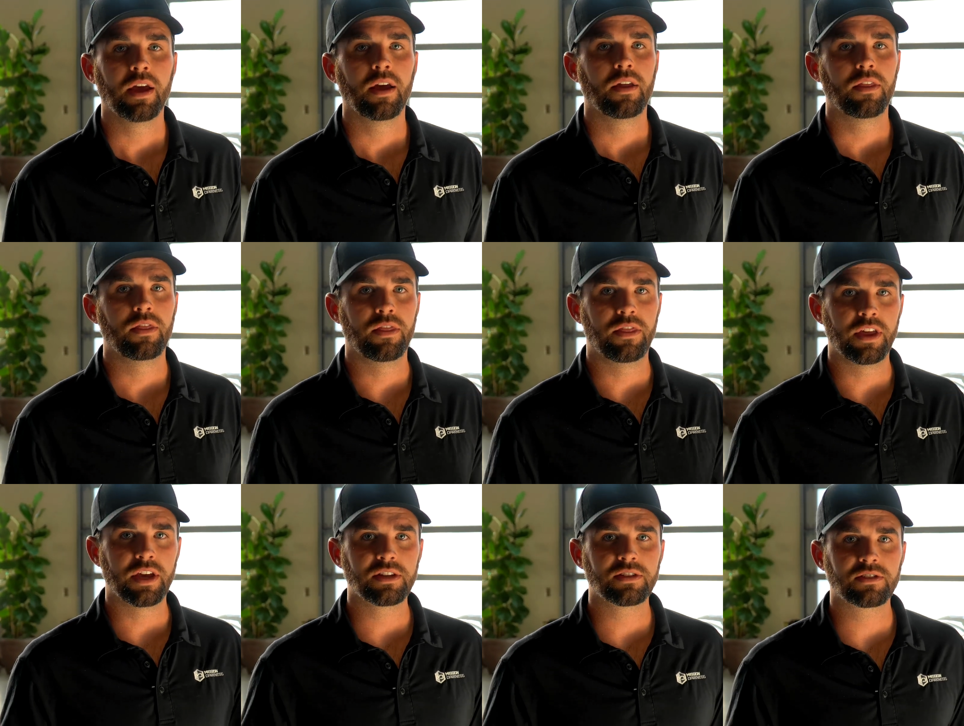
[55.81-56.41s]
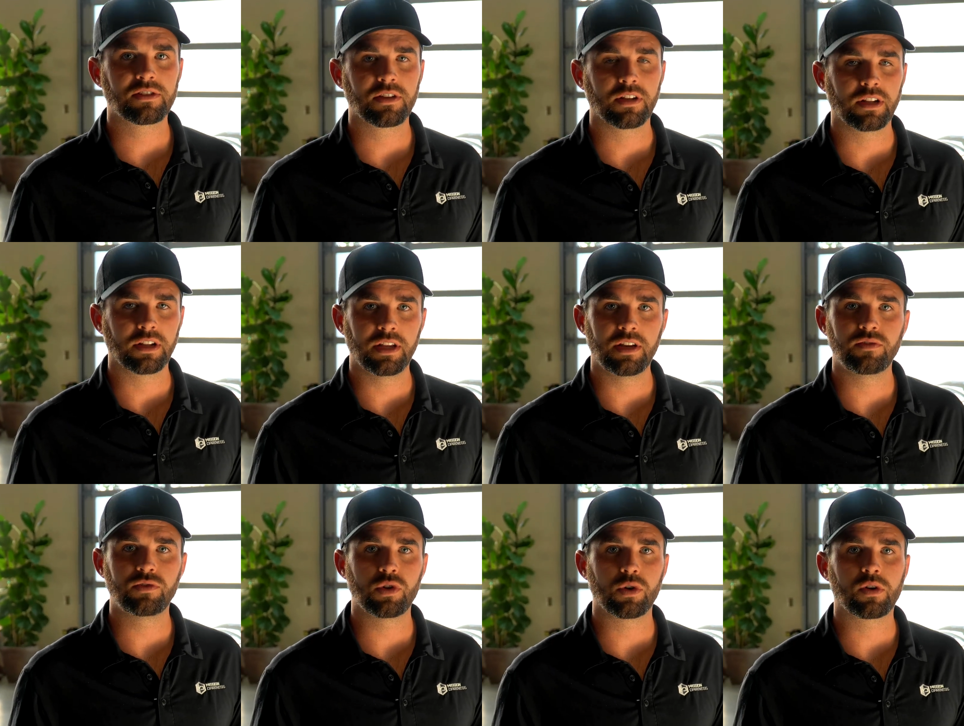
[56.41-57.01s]
This
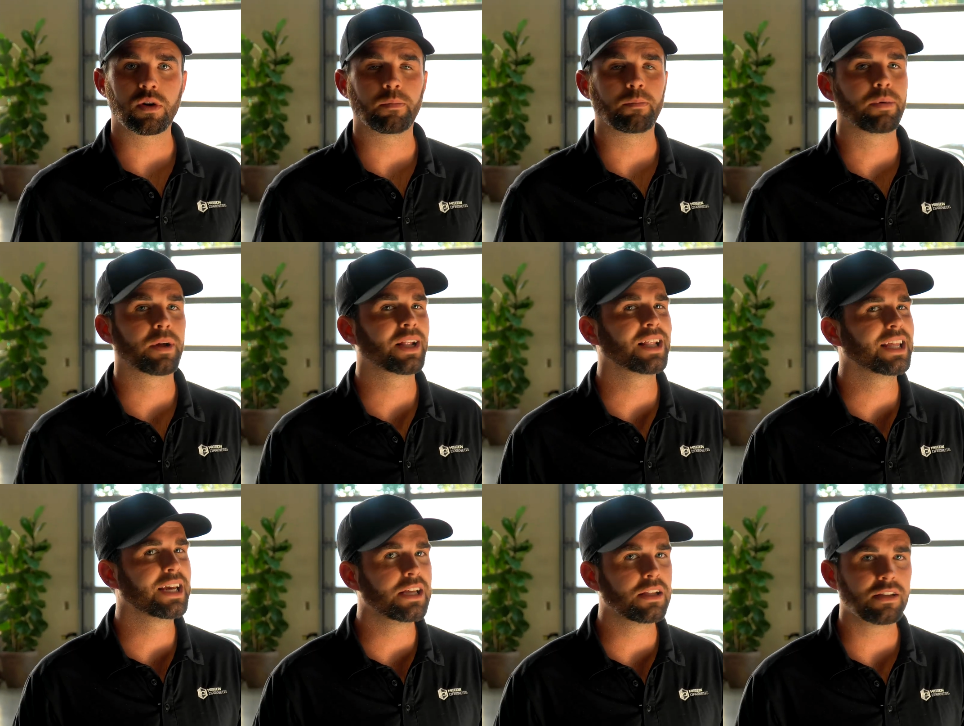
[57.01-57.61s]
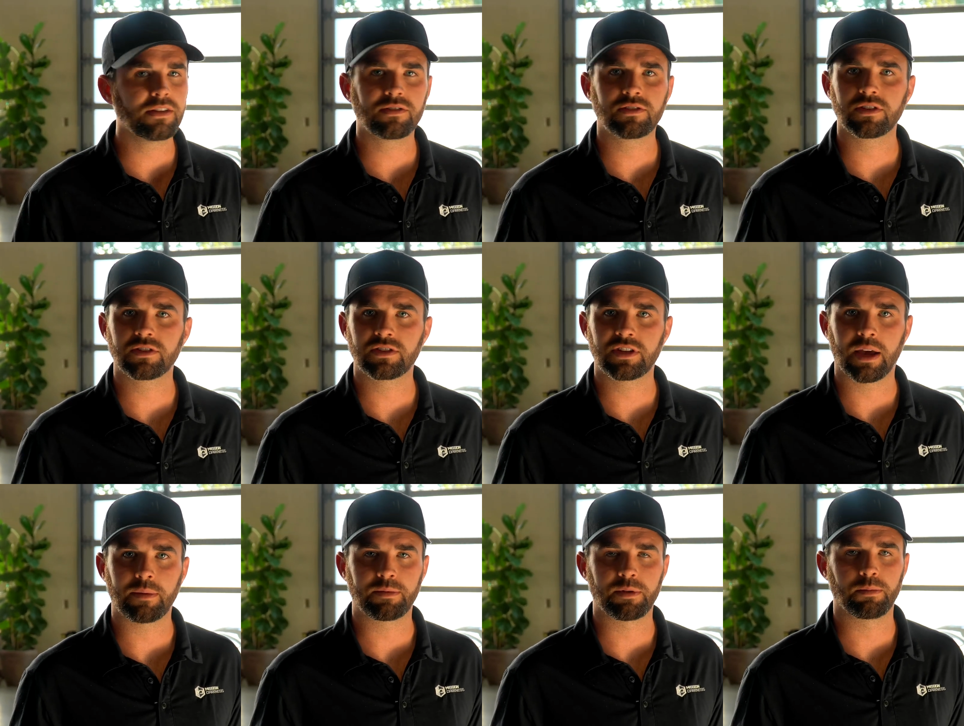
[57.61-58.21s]
leaves you completely
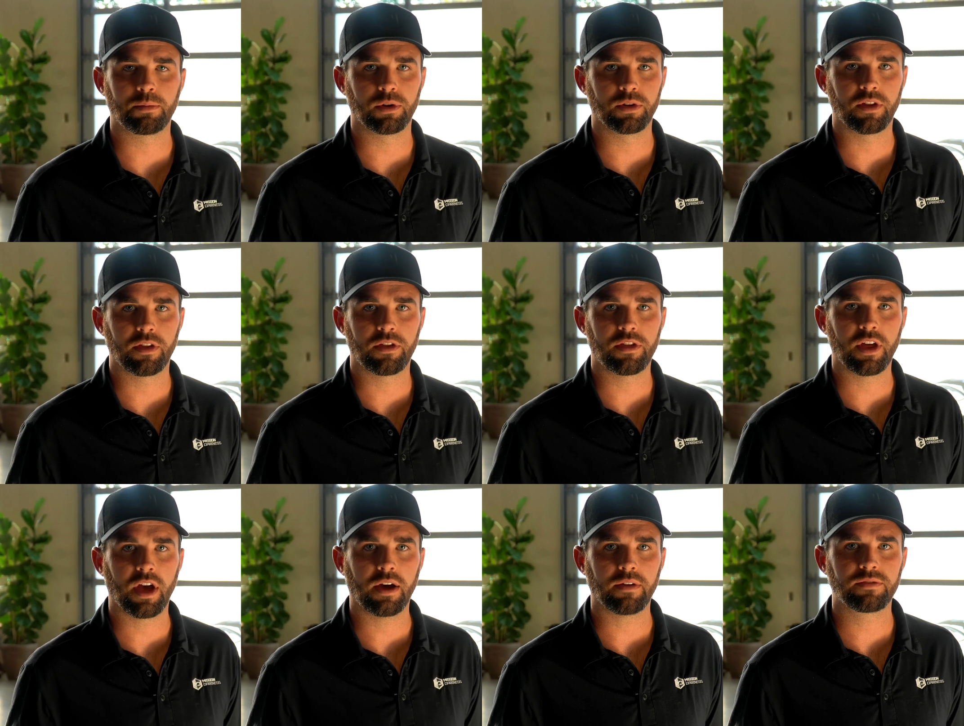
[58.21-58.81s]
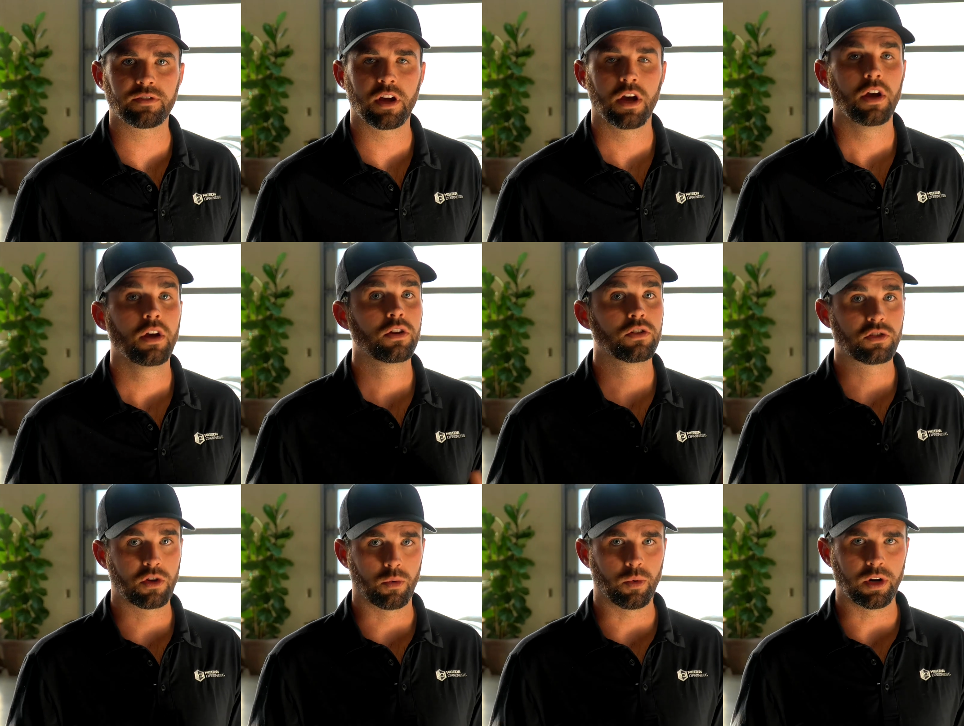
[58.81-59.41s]
susceptible to theft.
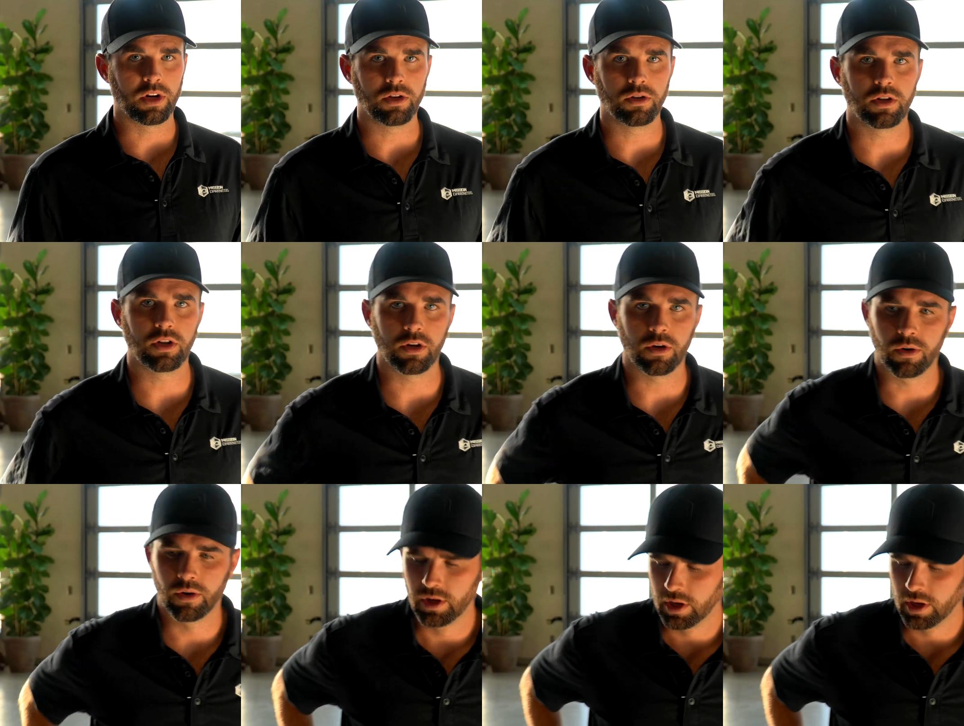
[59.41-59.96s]
So what do you do?